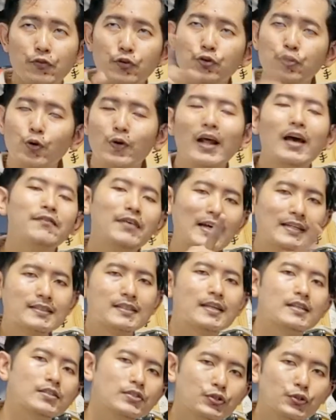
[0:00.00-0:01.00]
If you don't have
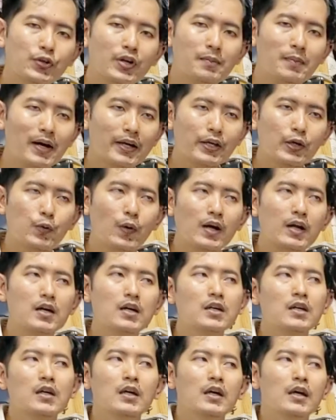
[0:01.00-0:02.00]
access to the
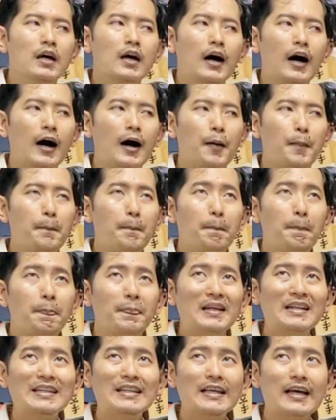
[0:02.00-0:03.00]
Makiwara,
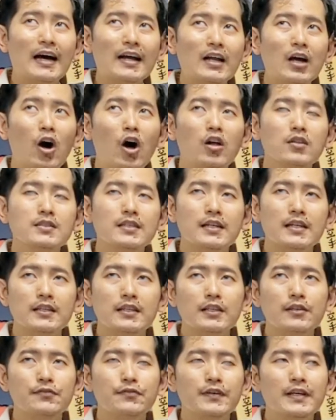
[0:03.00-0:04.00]
the other
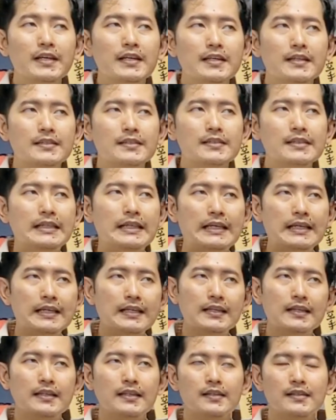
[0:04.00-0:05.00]
alternative is
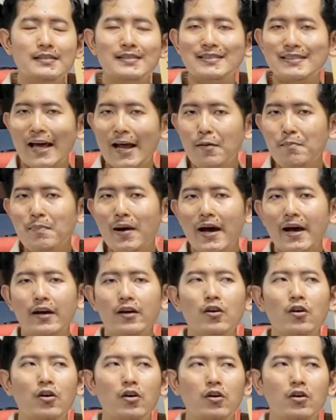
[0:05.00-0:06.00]
the
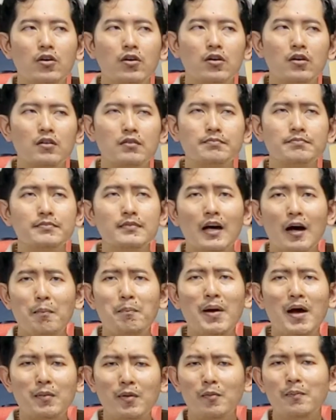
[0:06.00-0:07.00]
sandbag or
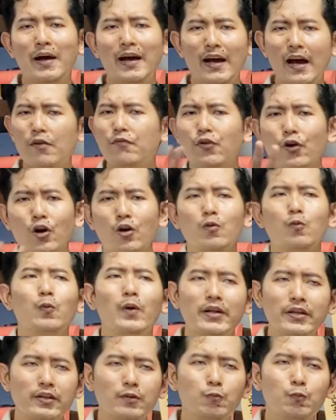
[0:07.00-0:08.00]
a pebble bag. I forgot
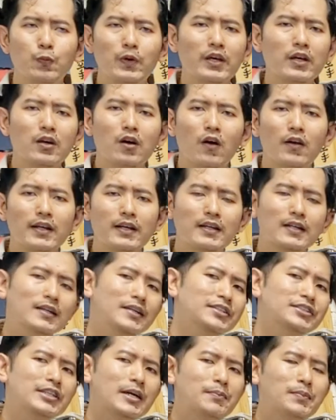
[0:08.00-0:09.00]
what we call it
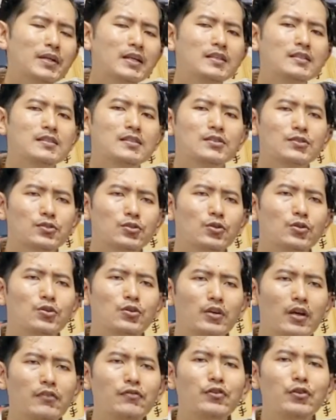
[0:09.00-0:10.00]
in Japanese.
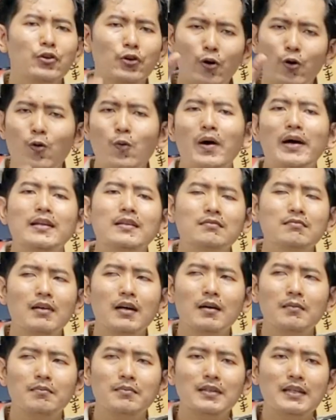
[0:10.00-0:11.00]
So if you know
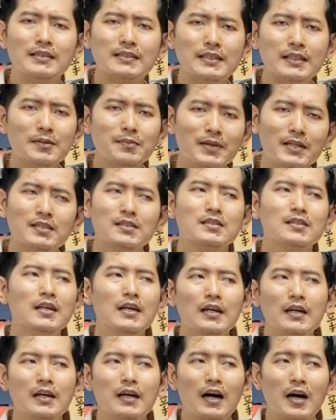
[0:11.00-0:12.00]
what the term is,
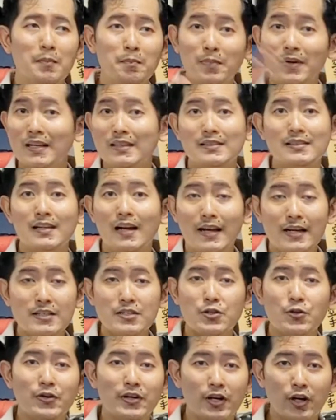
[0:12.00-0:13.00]
please let
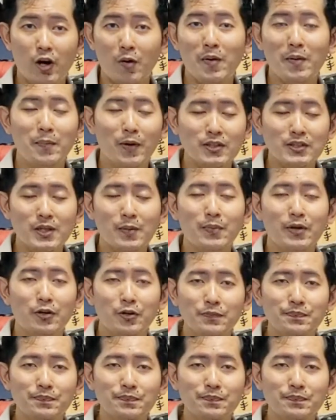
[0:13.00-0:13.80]
us know in the comment box down